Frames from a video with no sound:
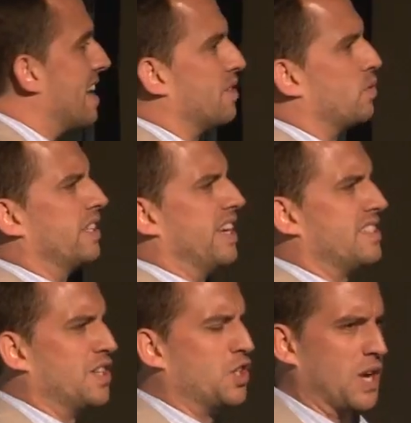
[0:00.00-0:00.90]
as it
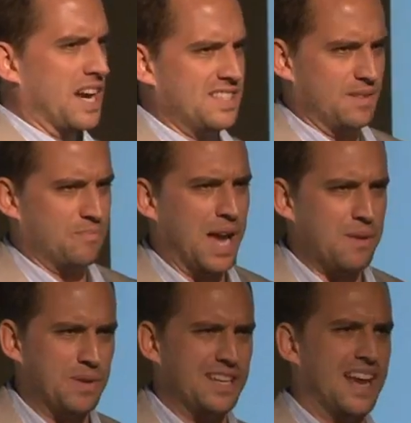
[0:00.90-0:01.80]
relates to transit,
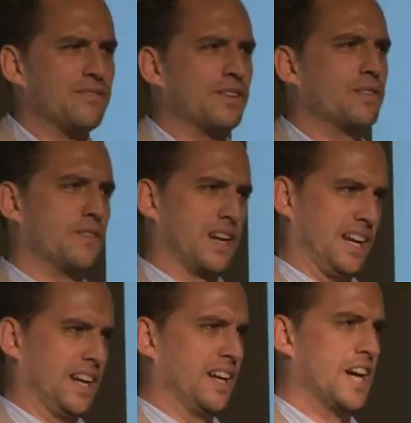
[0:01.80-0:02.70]
might be never
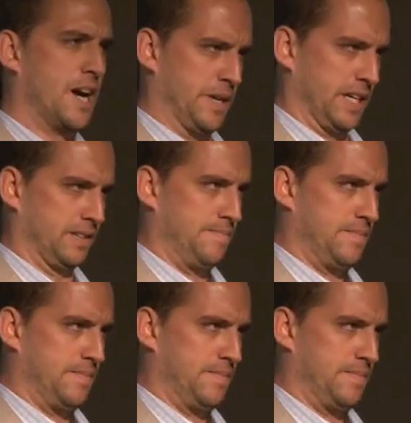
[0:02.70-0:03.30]
fricking coming.